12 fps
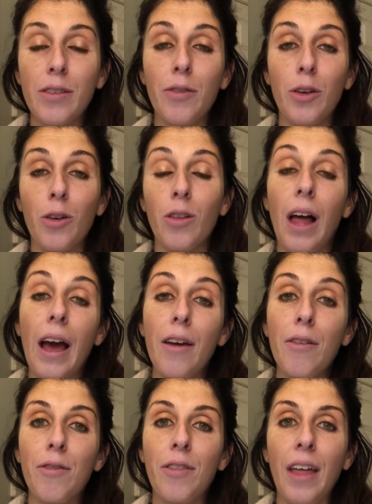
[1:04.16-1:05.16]
of their
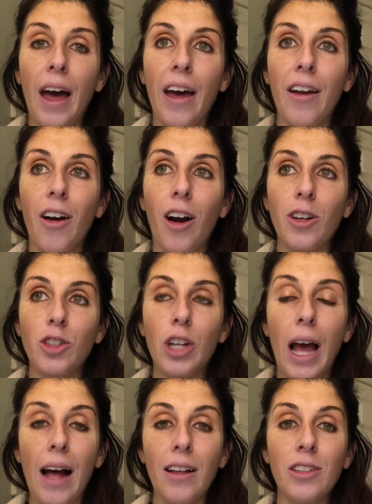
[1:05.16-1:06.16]
life that are
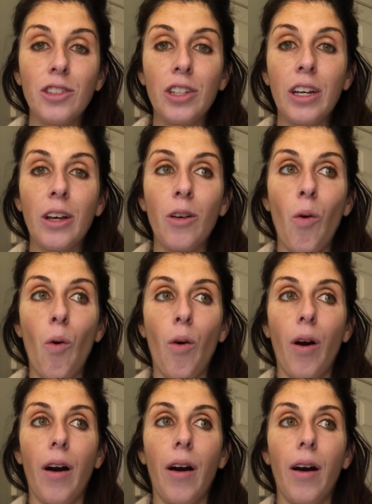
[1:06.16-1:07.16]
challenging
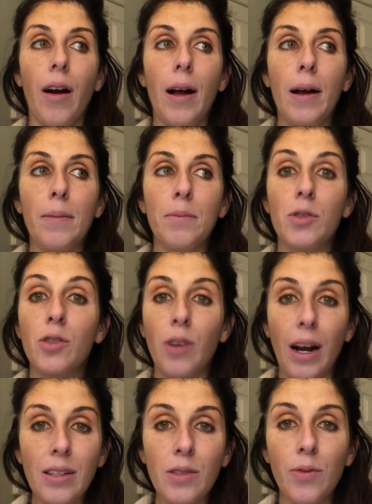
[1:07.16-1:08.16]
or
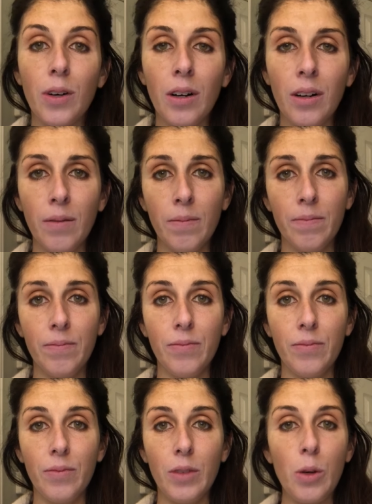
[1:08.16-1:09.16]
stressful,
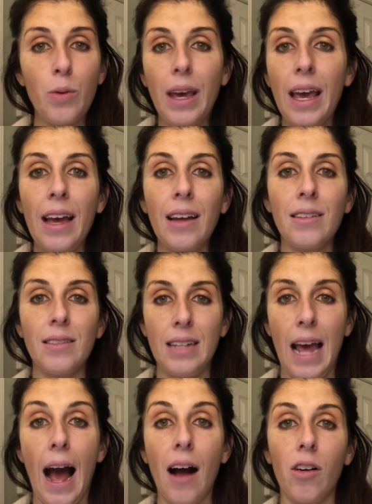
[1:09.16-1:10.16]
you can't
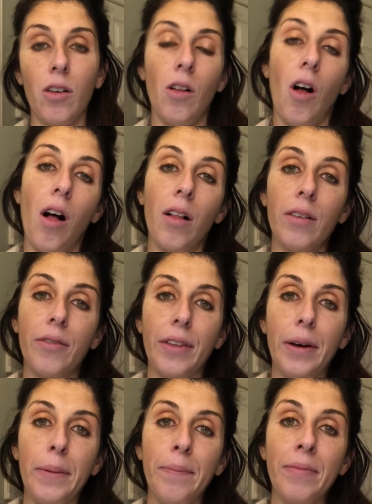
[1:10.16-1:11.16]
tackle all of
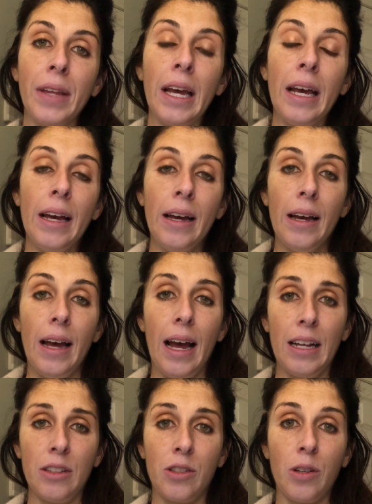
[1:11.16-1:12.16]
them.
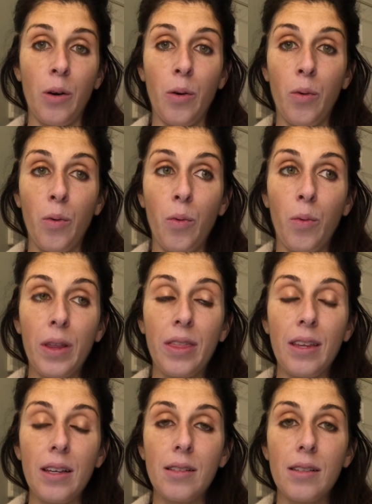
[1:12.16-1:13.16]
And so
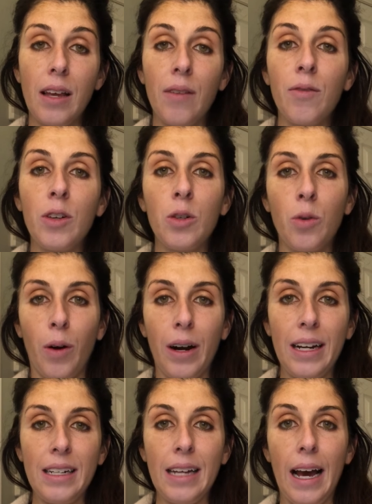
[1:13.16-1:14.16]
with this
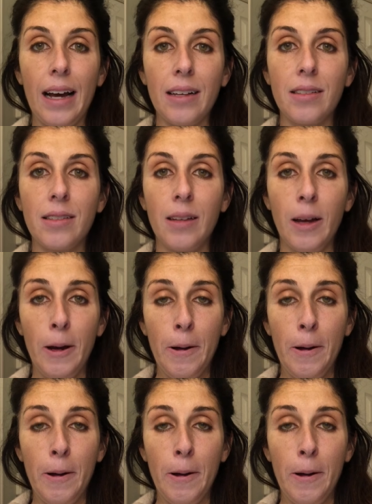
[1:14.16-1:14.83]
inventory test,